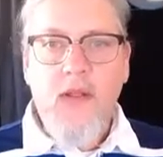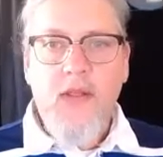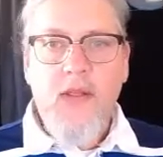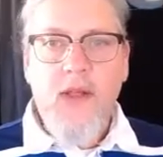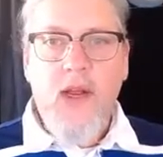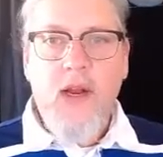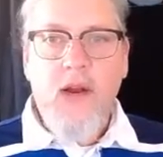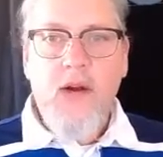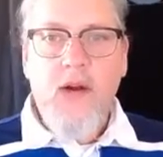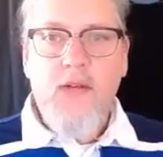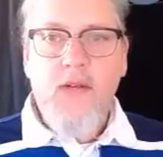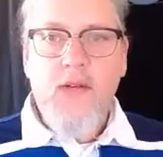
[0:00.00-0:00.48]

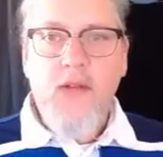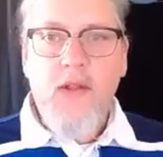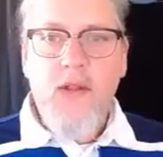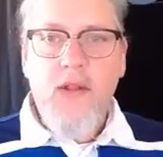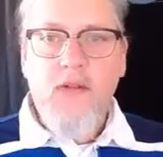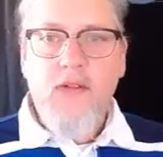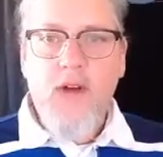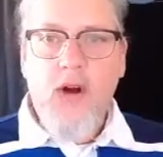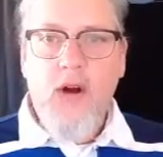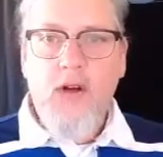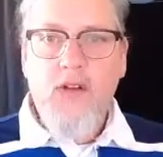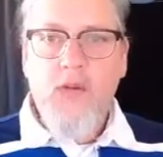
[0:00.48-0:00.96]
There's the
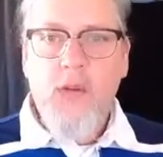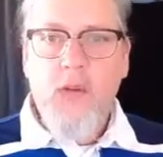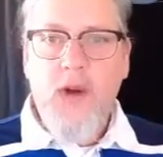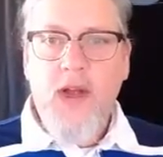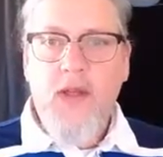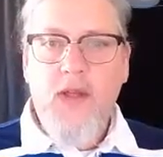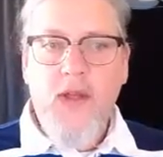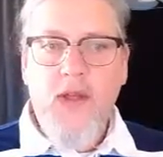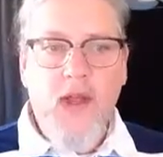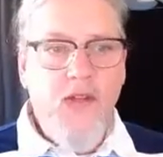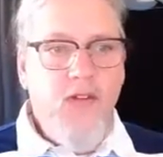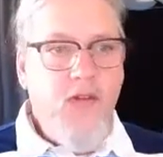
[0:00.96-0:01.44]
starts
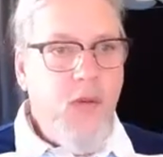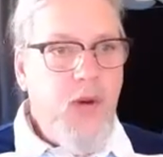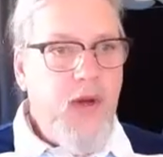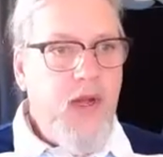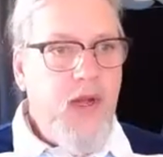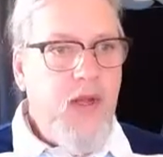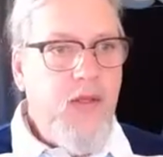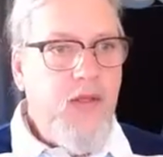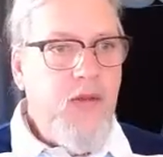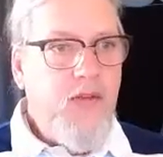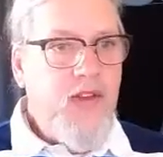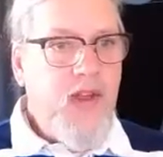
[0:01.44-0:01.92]
with, ends
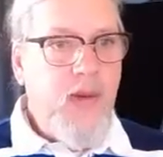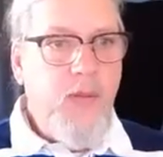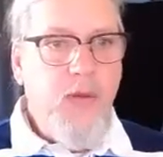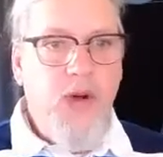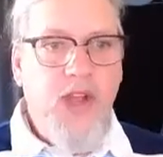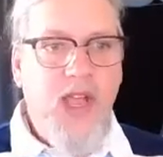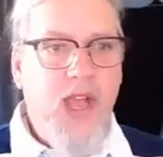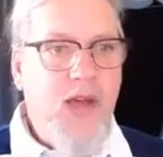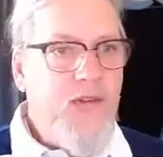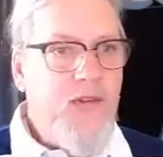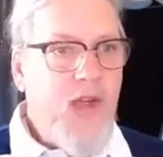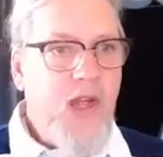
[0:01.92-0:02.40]
with. There's some
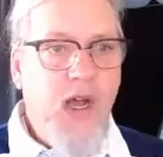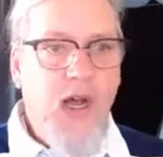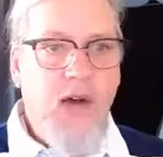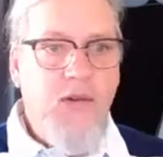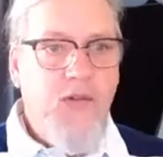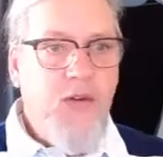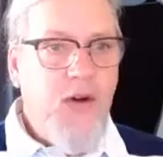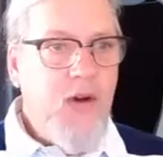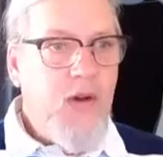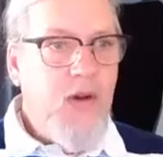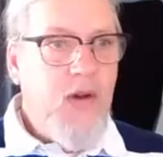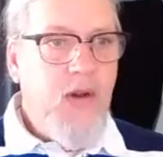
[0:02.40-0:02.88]
we haven't
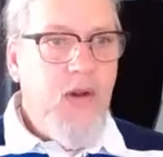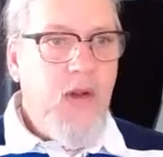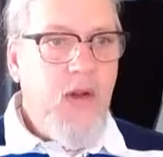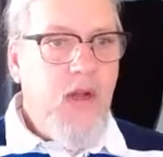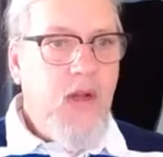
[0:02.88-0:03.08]
covered.